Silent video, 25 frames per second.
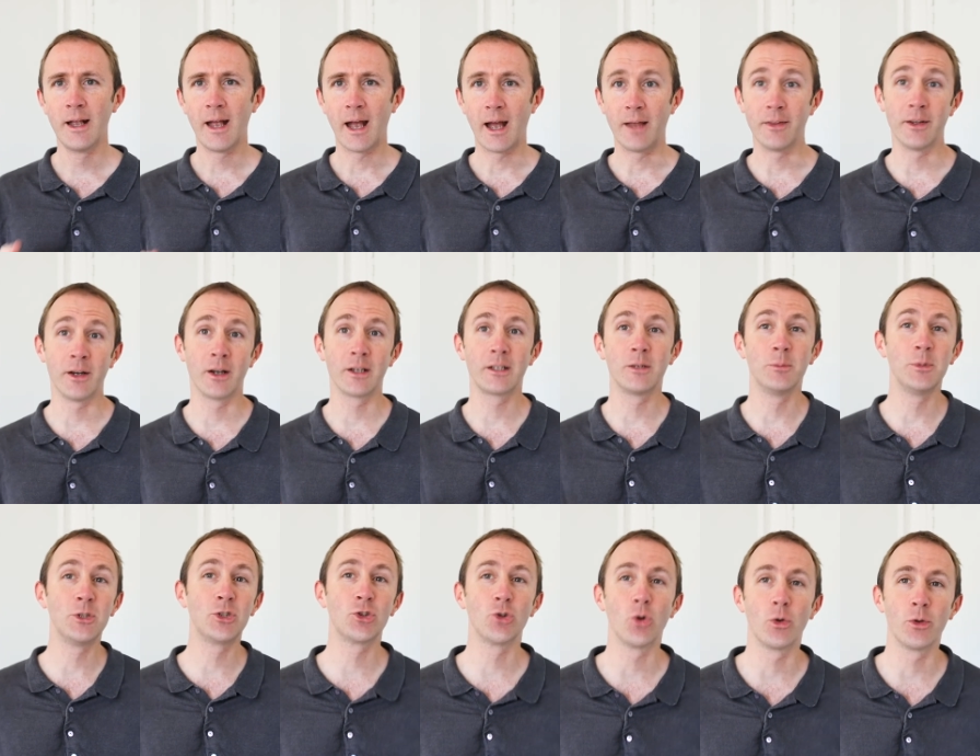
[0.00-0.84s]
and then I can
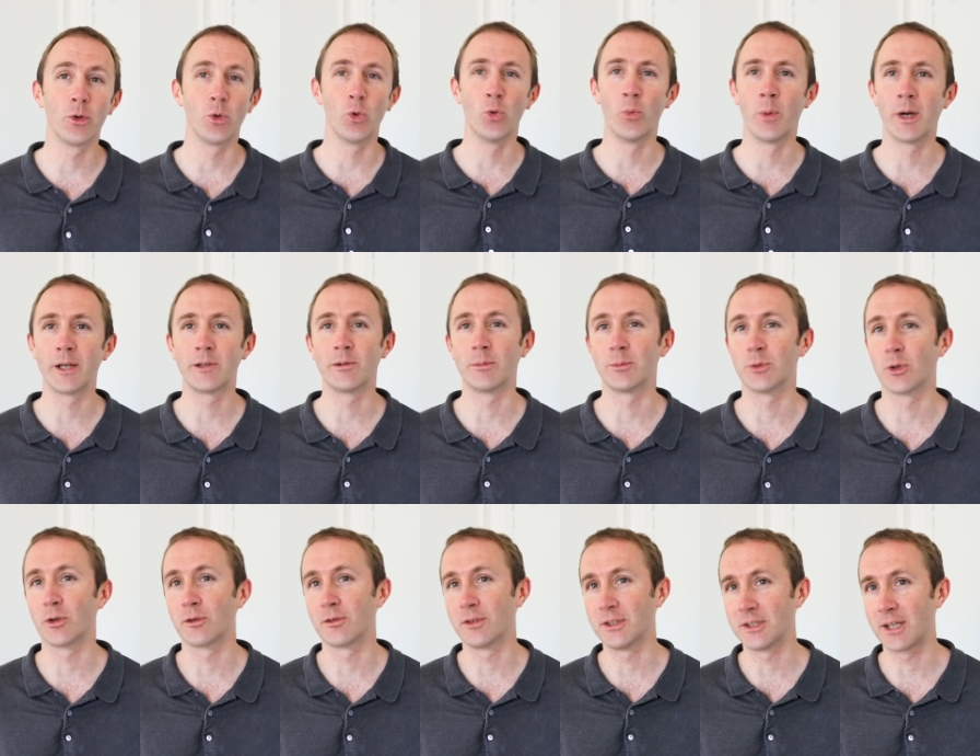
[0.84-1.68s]
be sure that all my
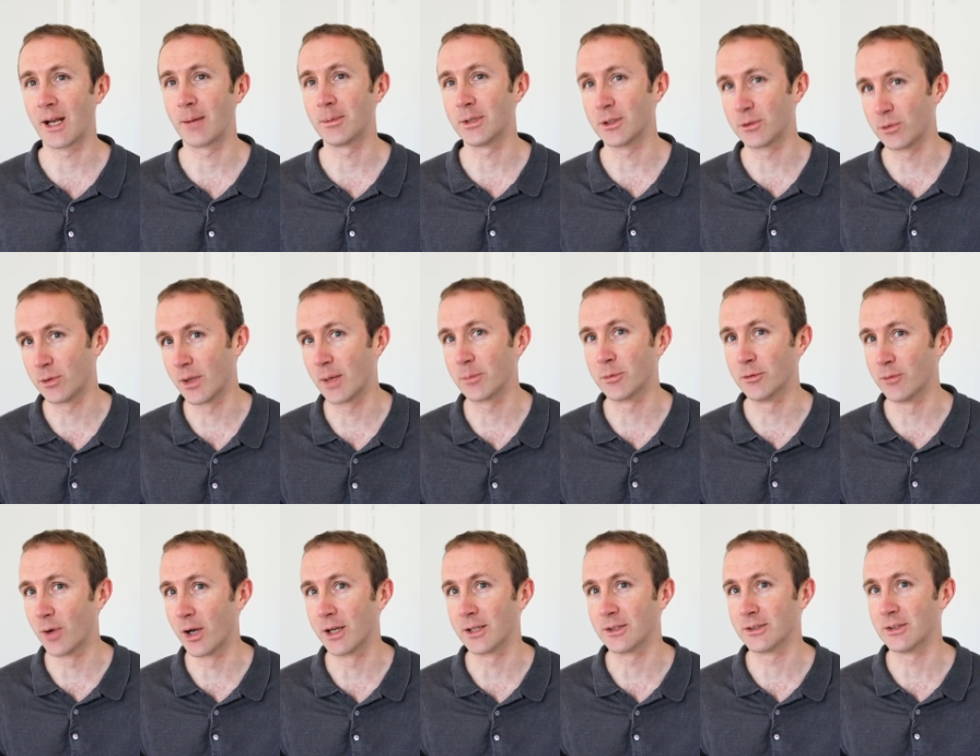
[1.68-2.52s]
cryptography is happening through that
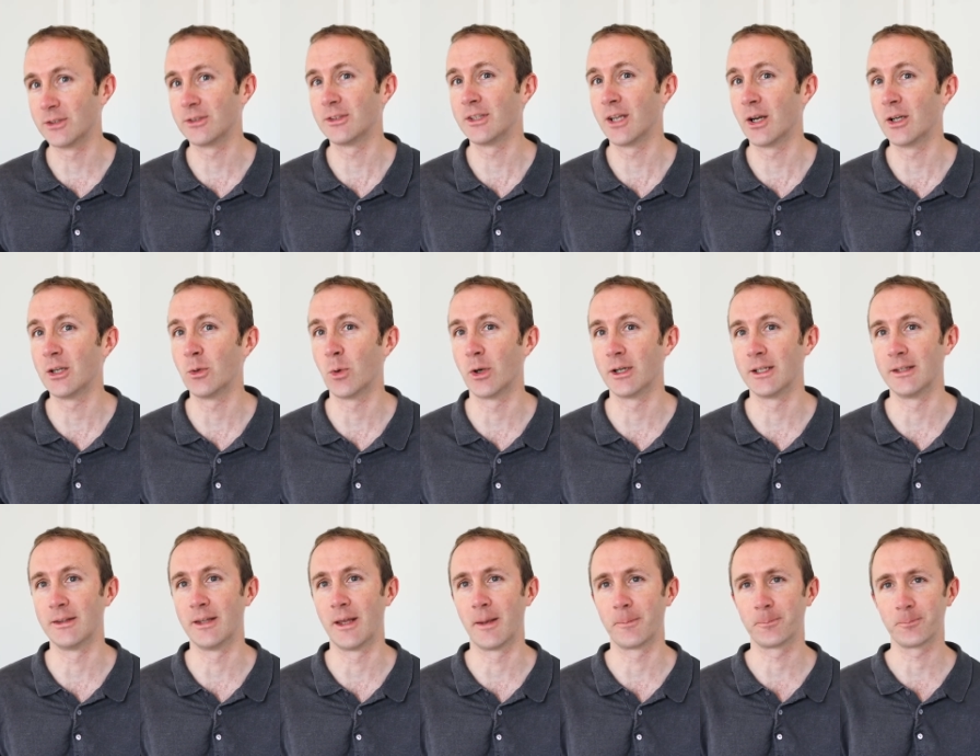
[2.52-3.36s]
provider because it's the only one
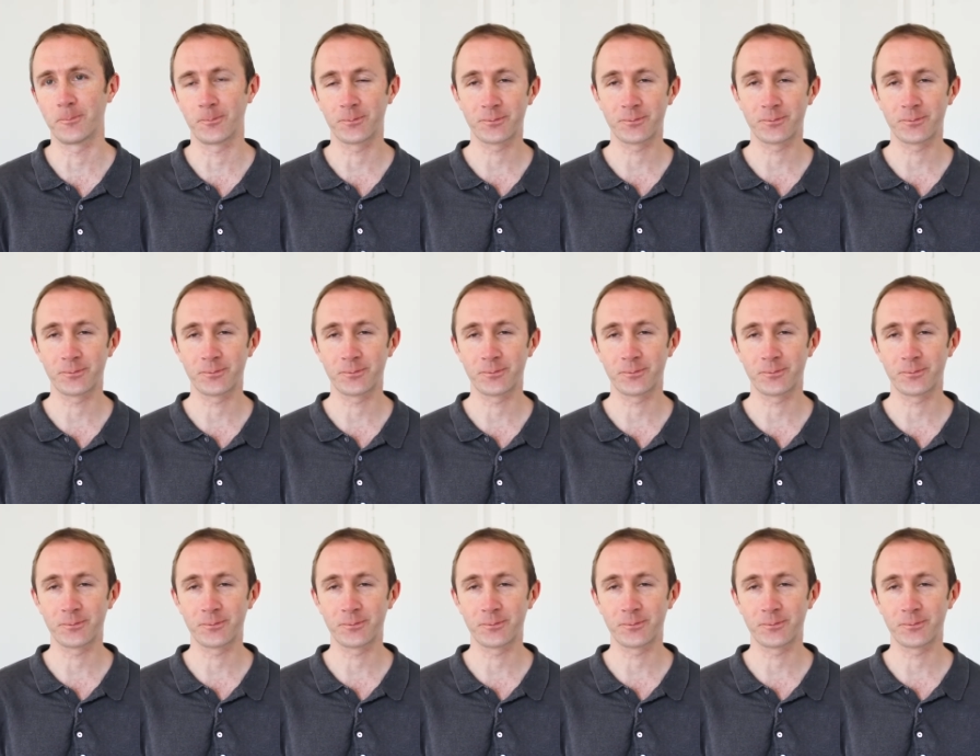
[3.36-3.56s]
in there.